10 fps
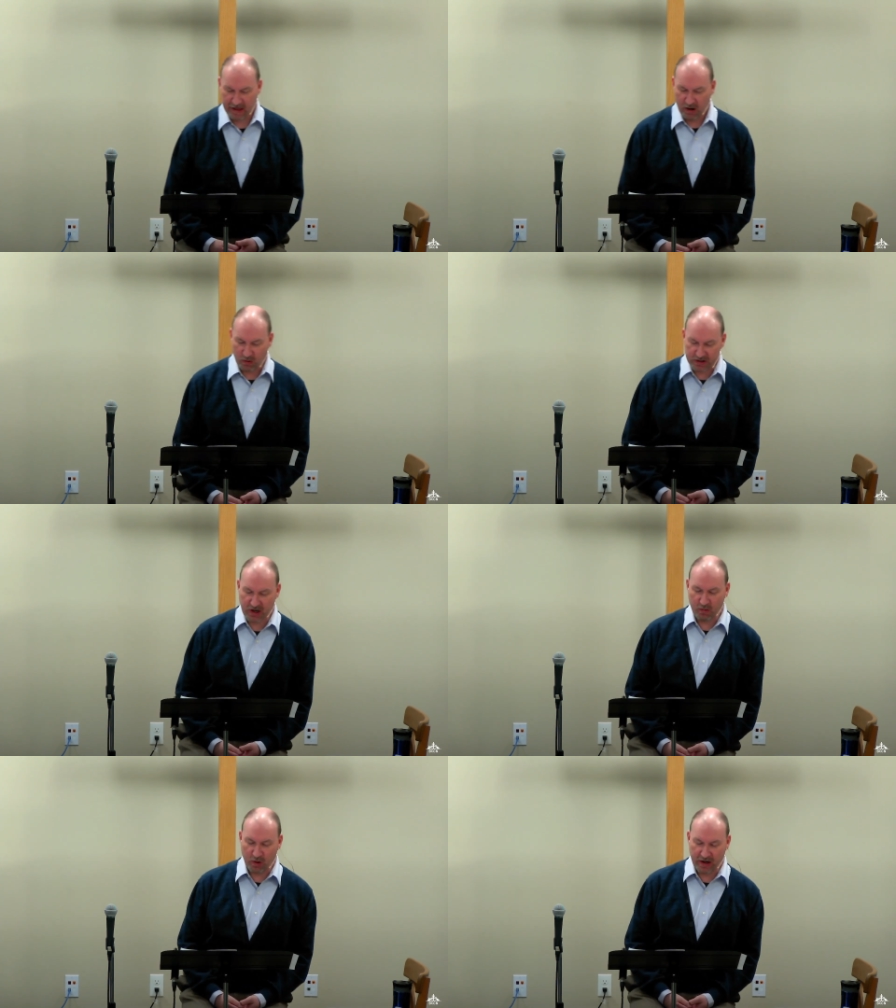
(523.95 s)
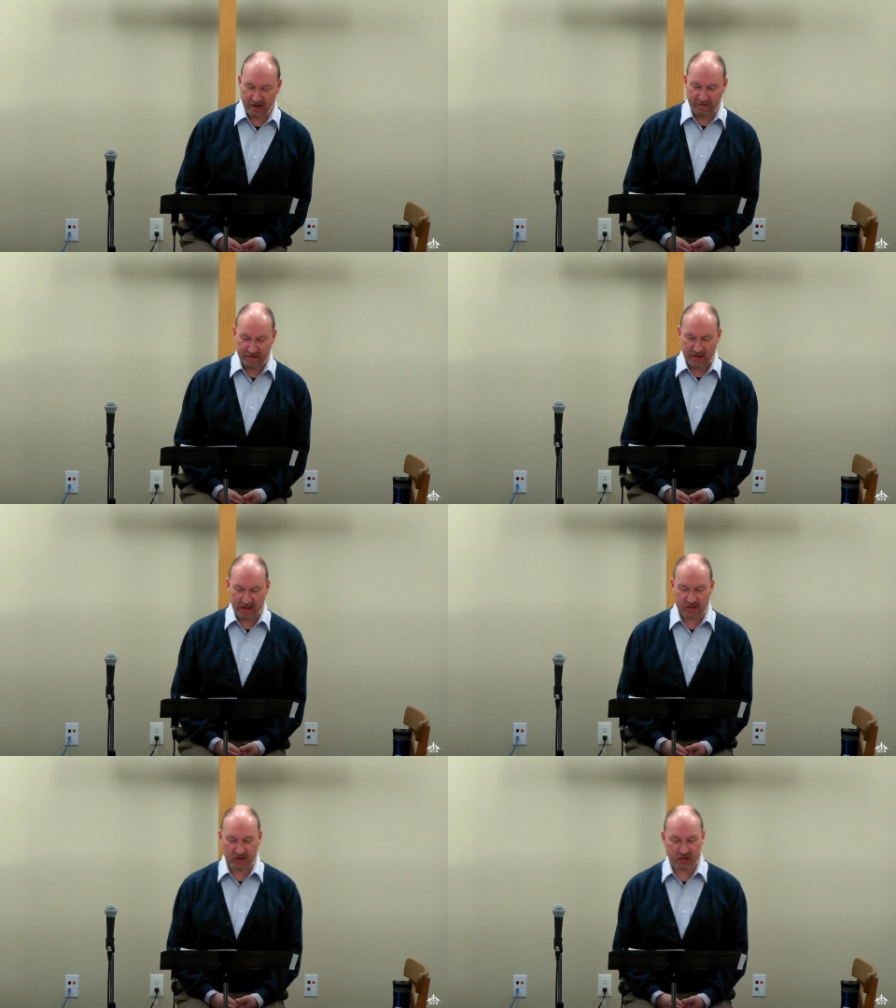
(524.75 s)
When someone
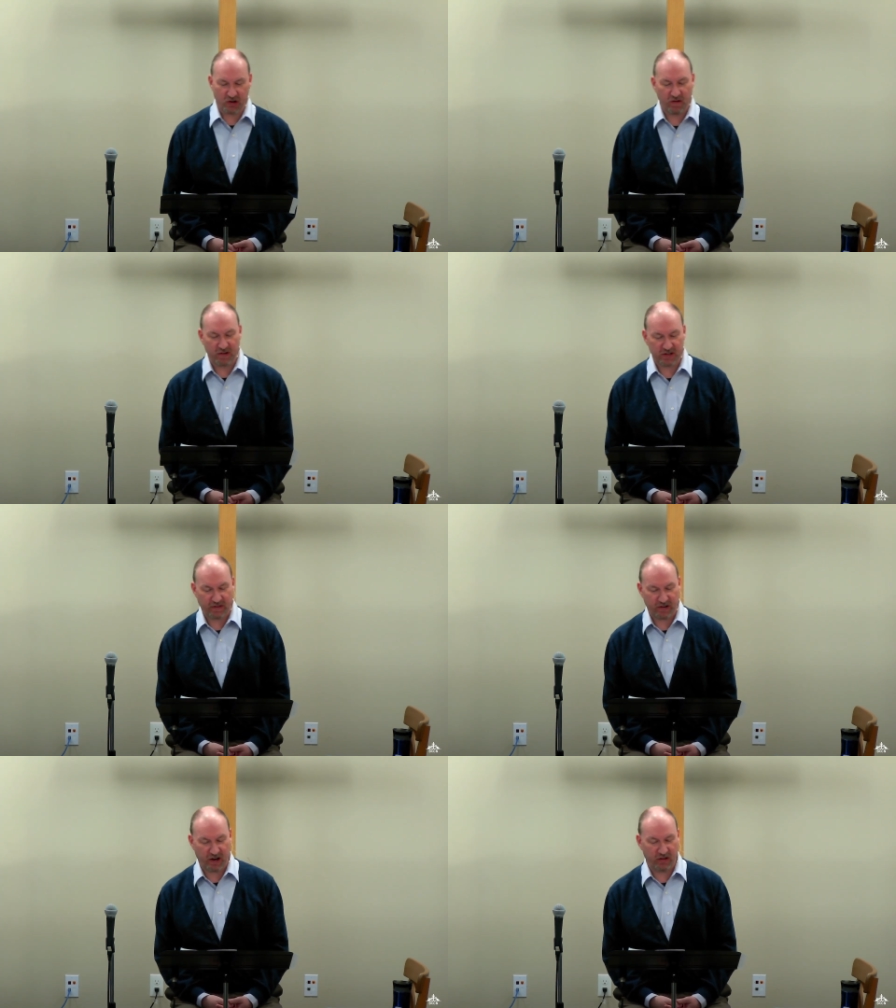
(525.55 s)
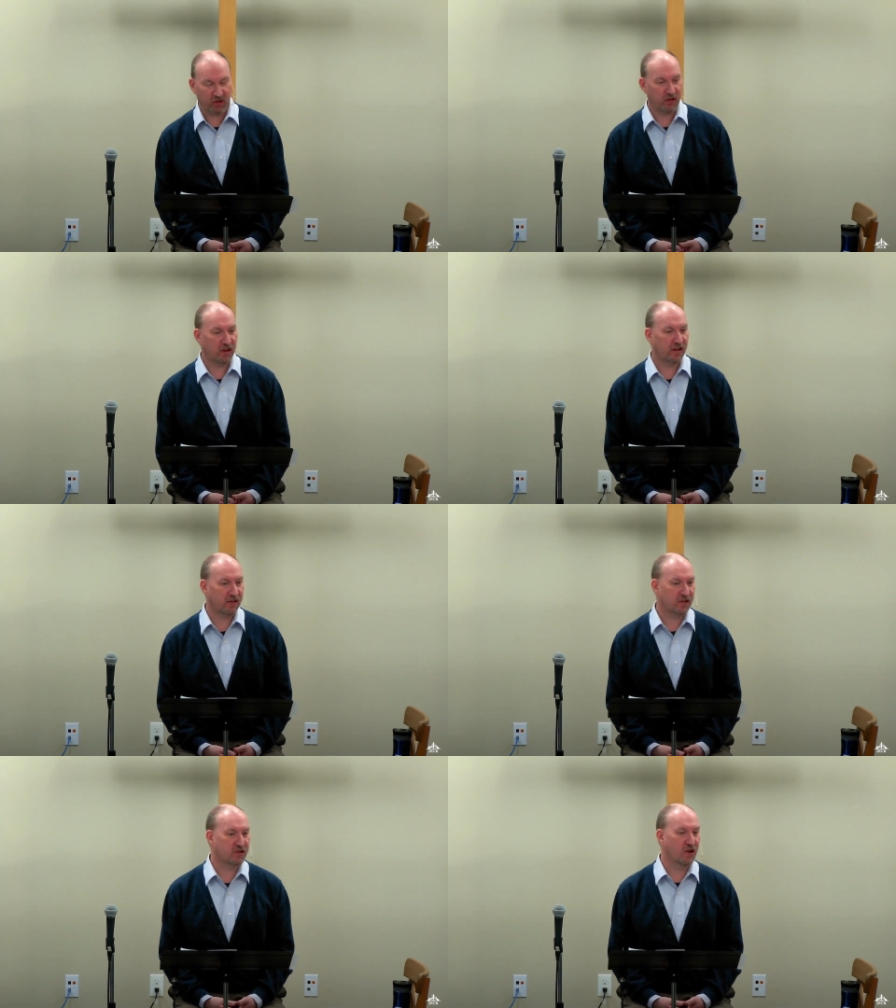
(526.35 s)
is the servant of another, the,
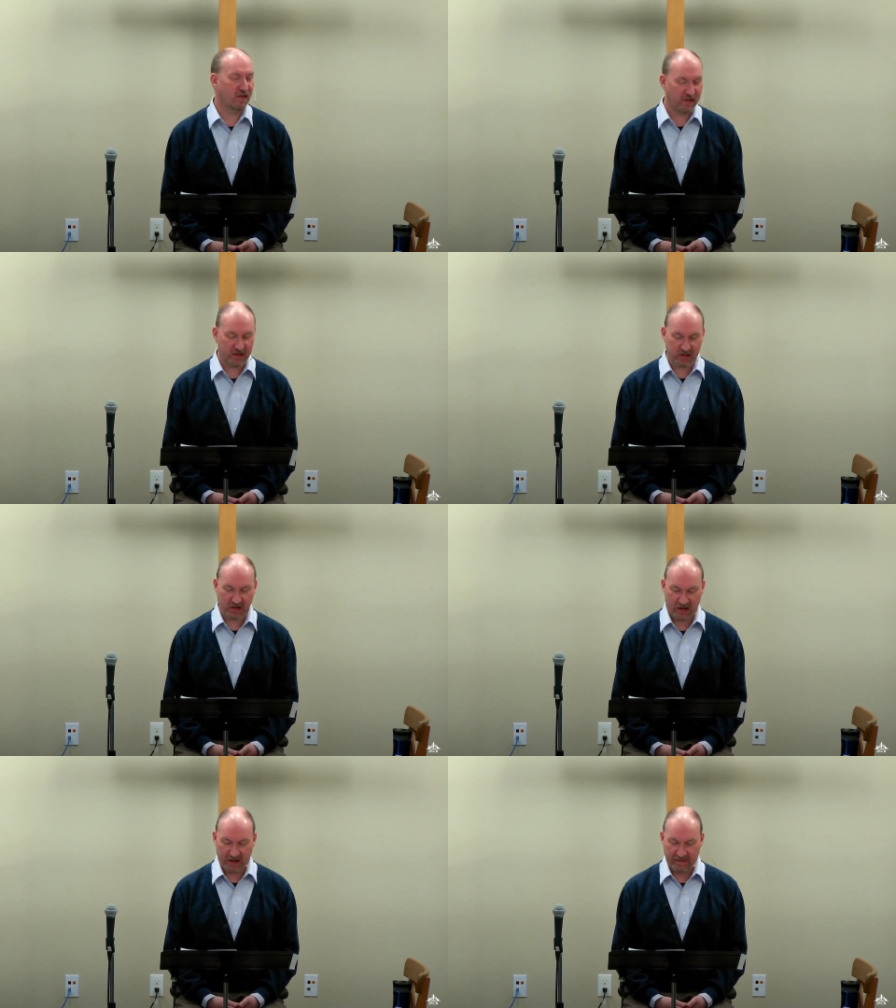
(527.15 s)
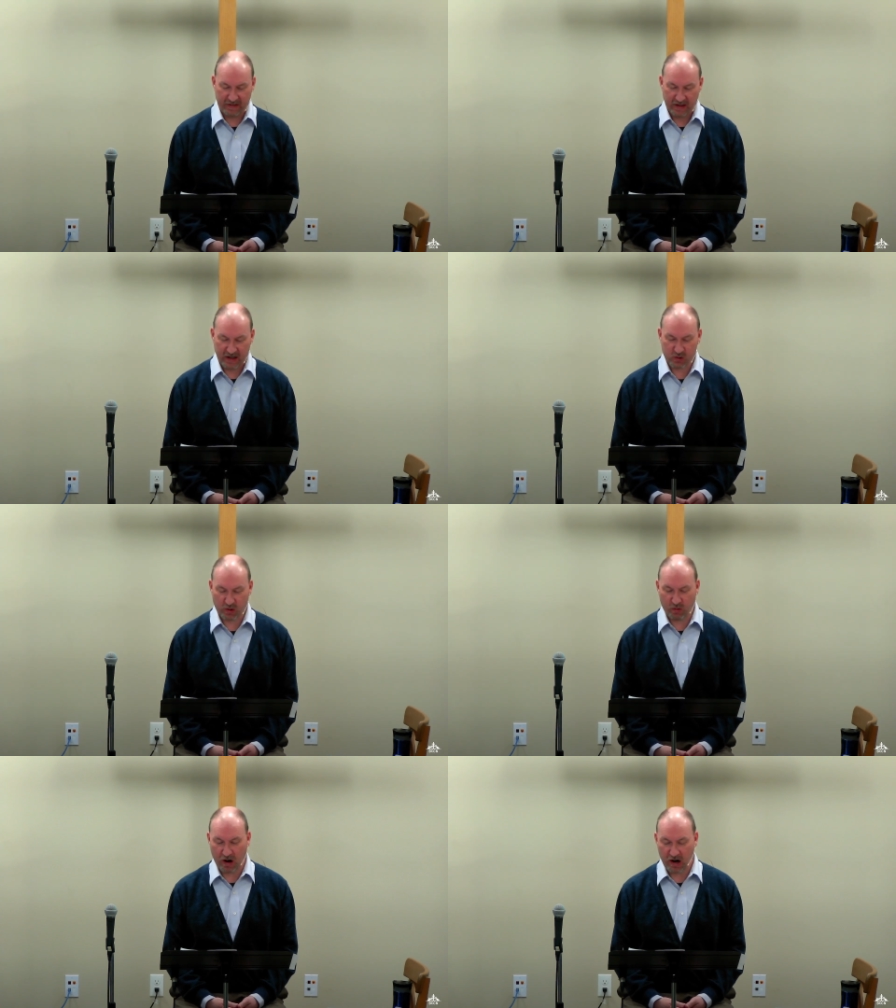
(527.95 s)
the servant is
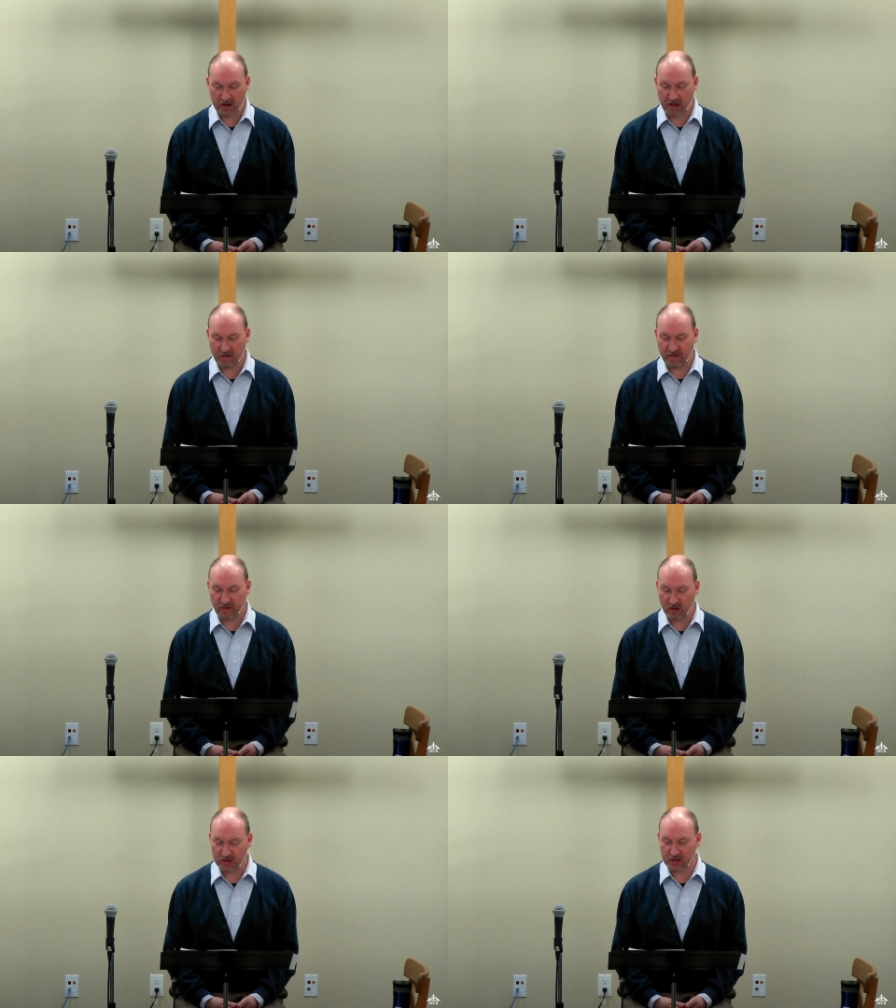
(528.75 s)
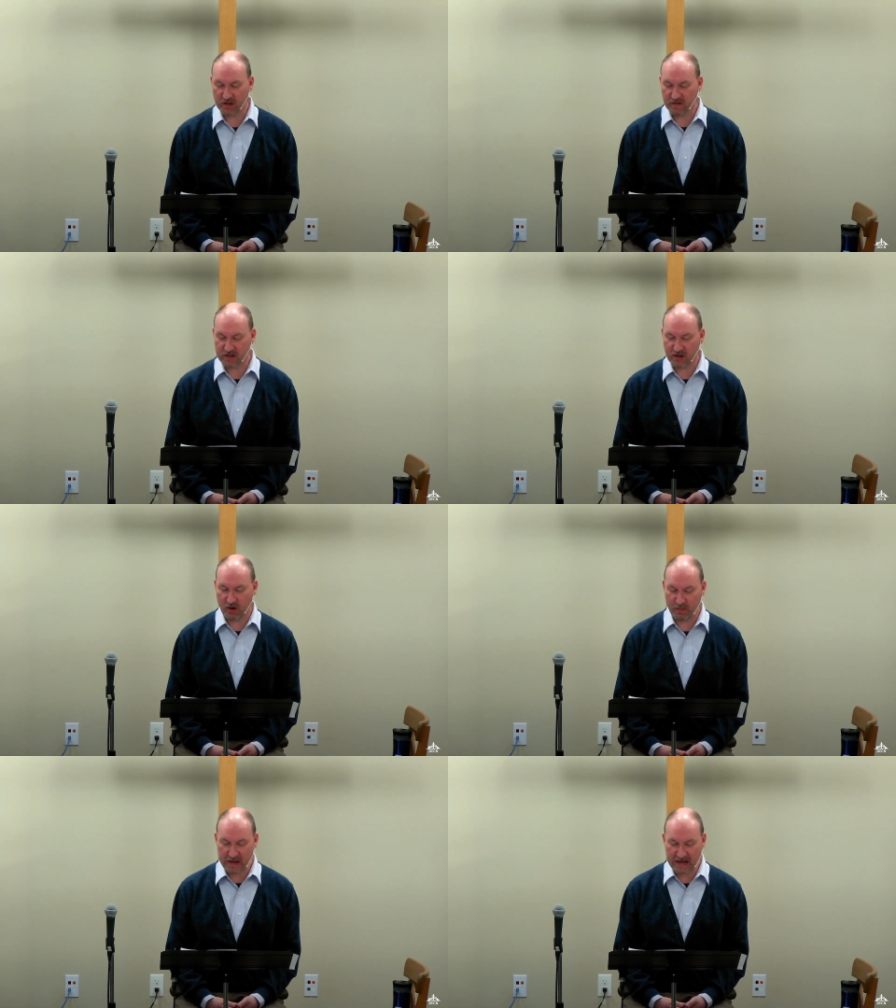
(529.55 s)
required to give full service and
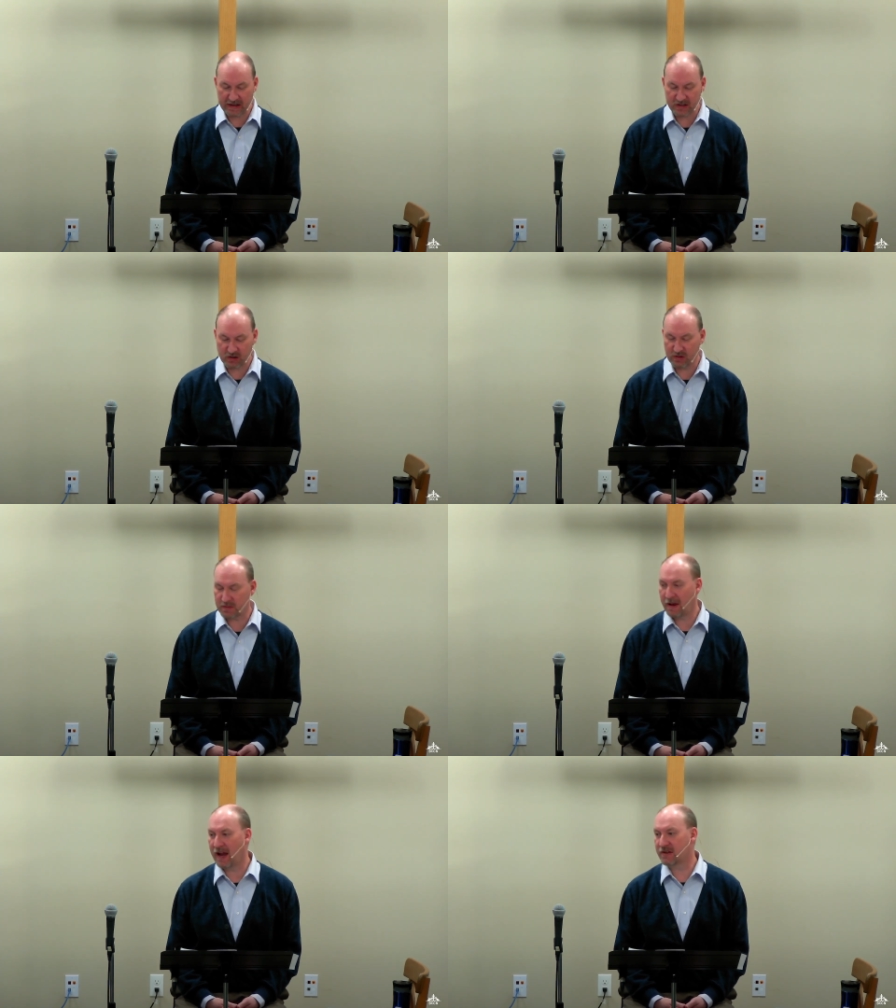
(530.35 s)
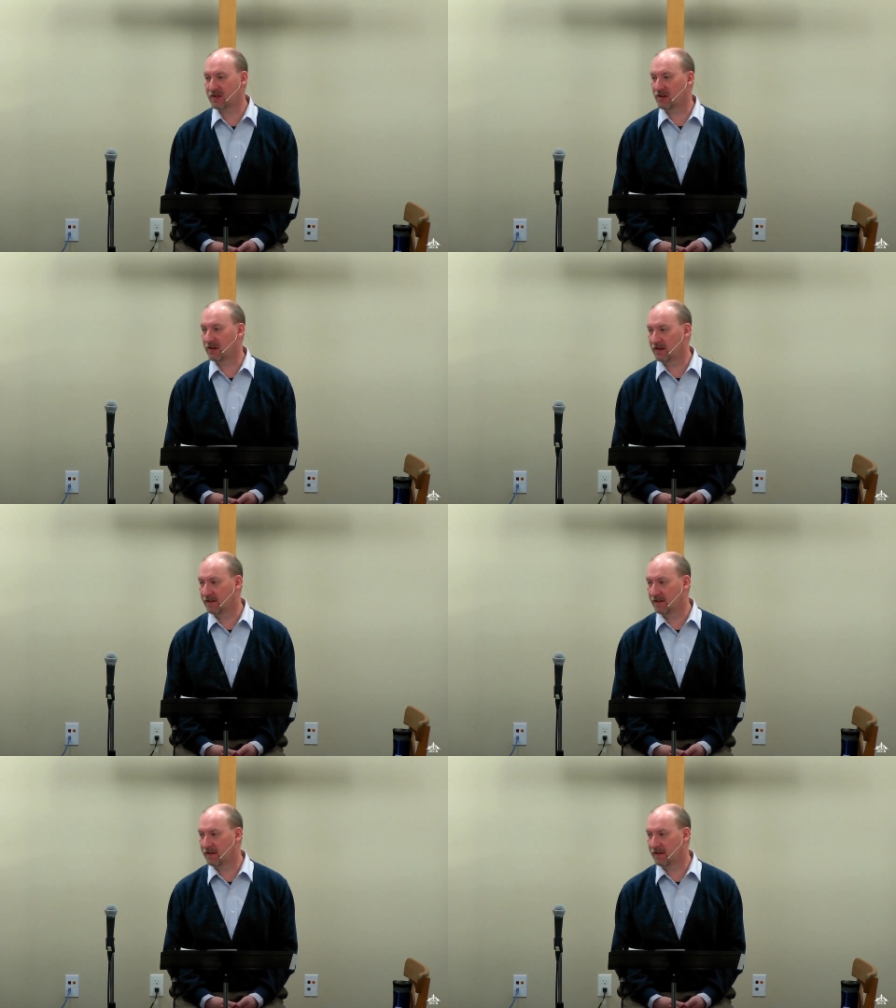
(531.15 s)
obedience to his master.